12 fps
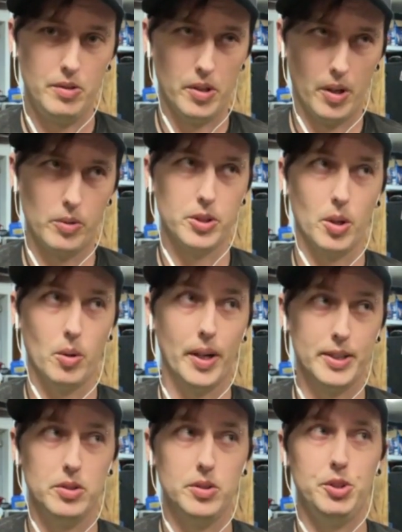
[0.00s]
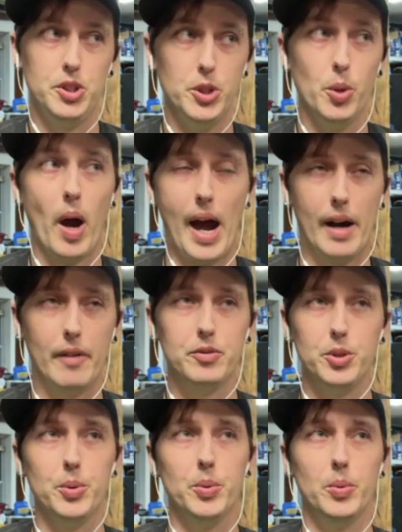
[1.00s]
you know, so like you have
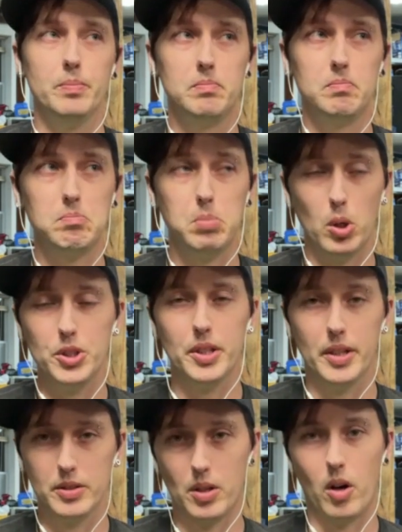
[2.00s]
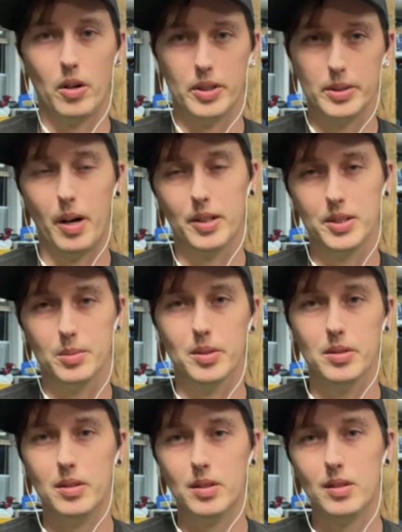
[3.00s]
to push it as hard as
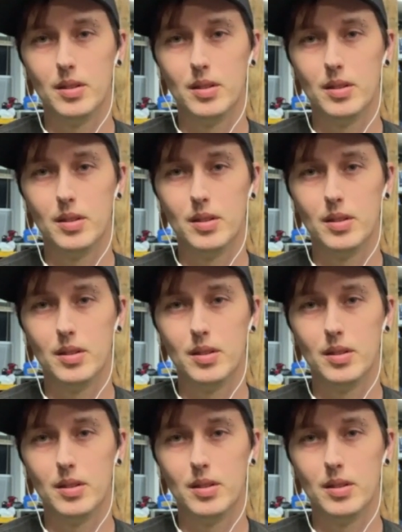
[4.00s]
possible.